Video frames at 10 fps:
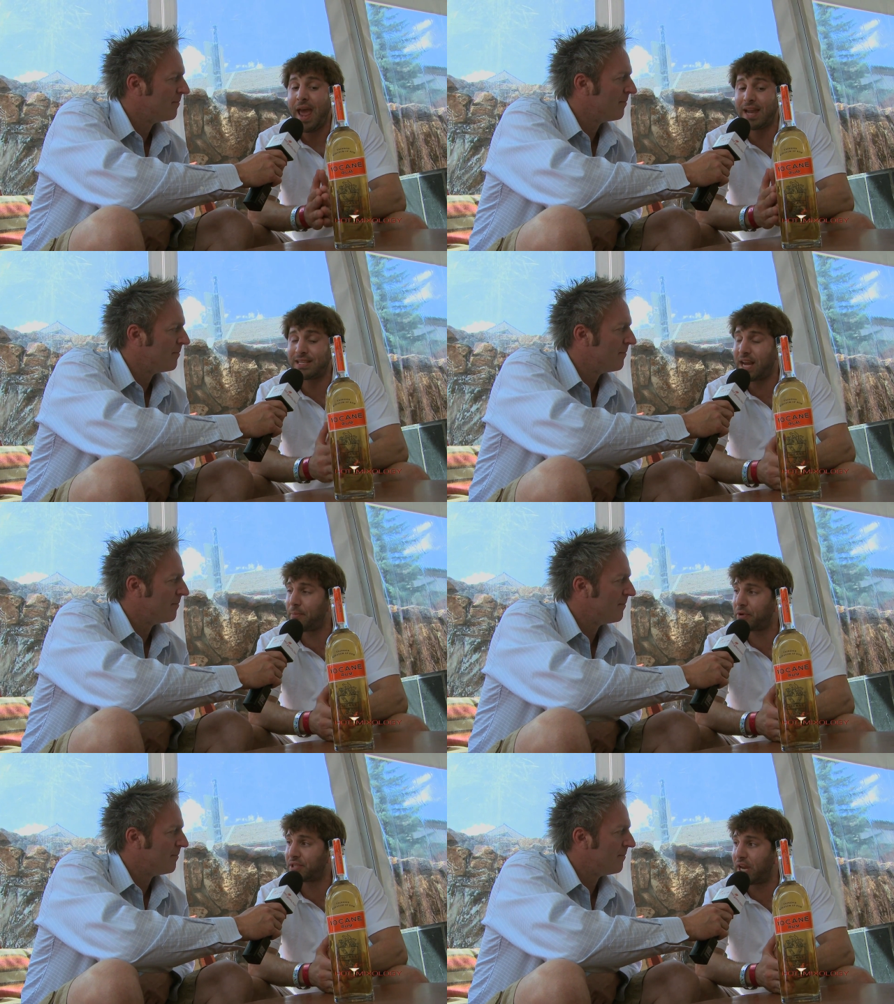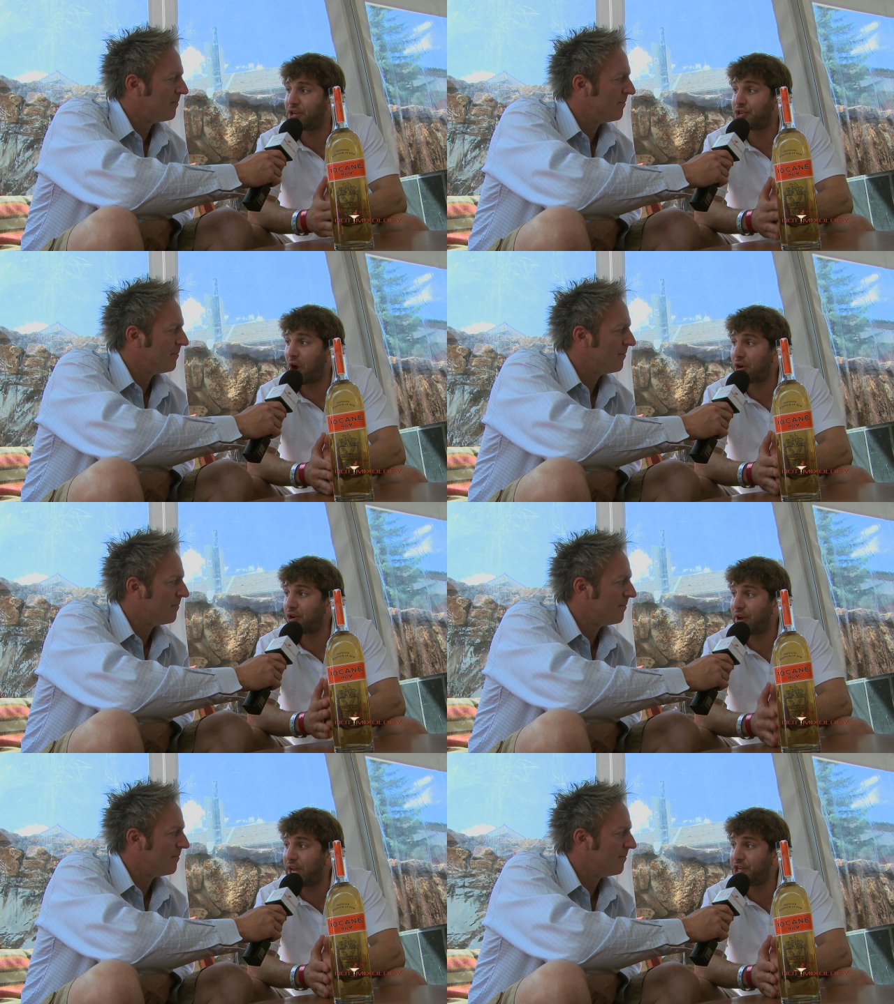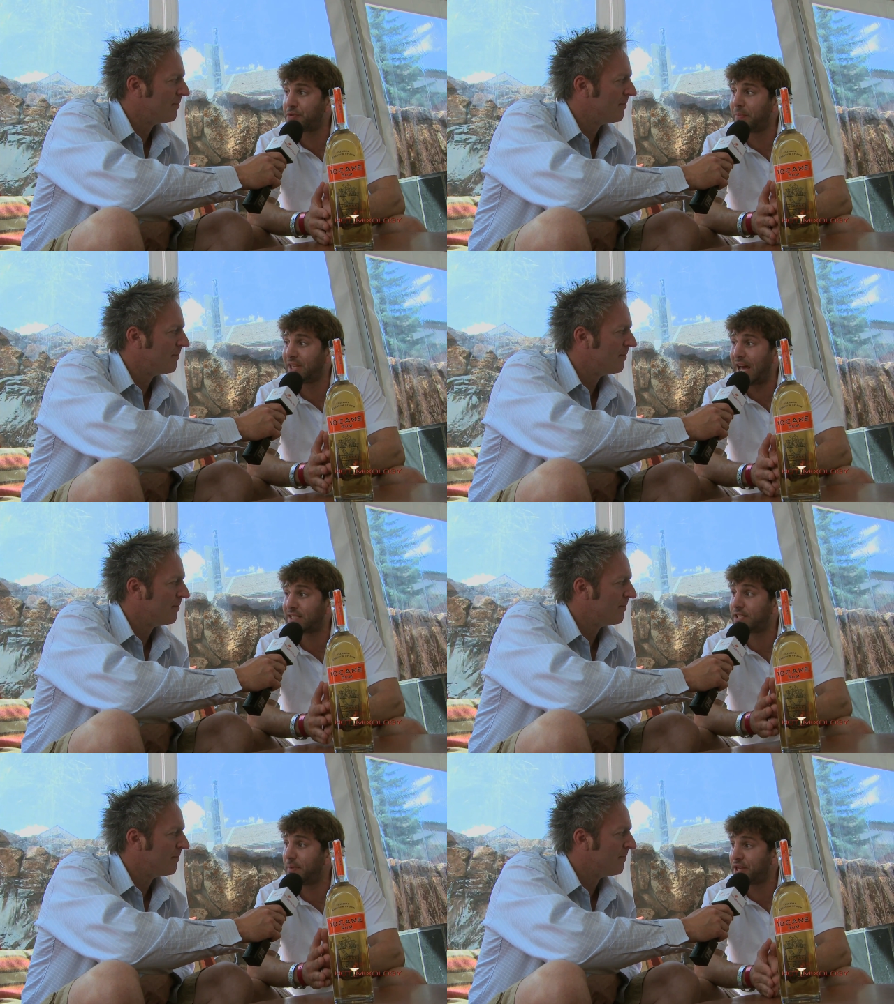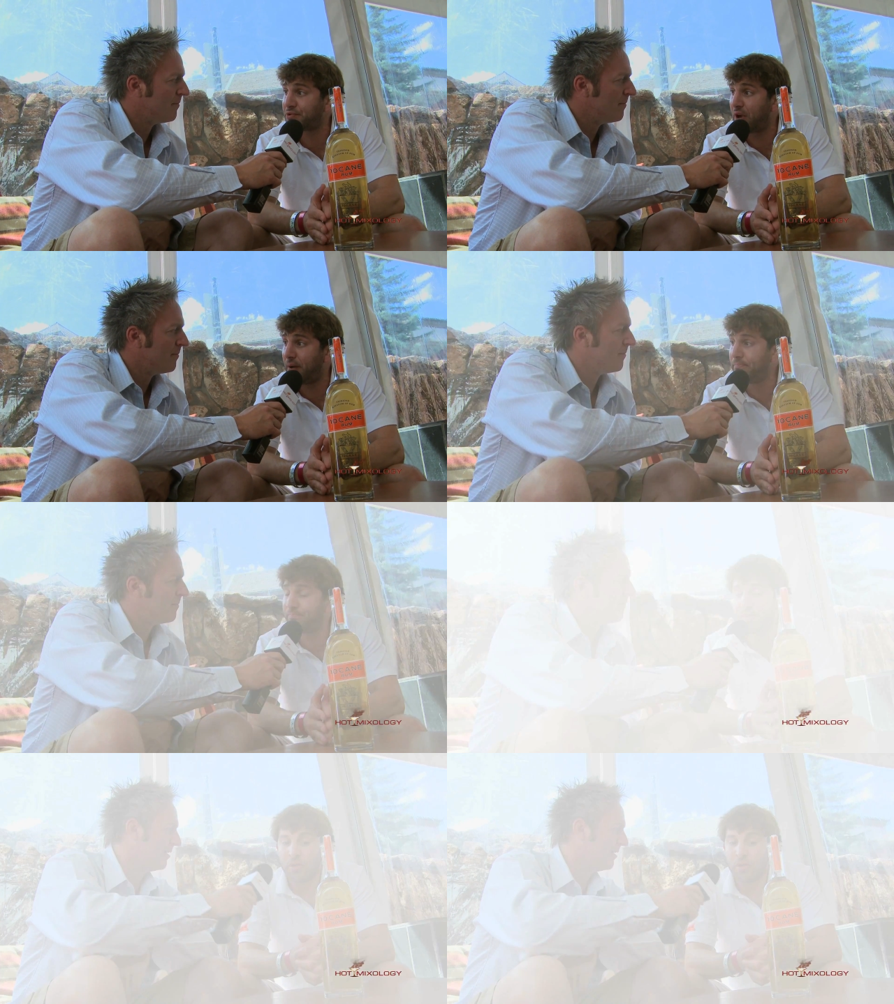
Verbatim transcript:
Speaker 1: and 10% darker aged molasses based rum.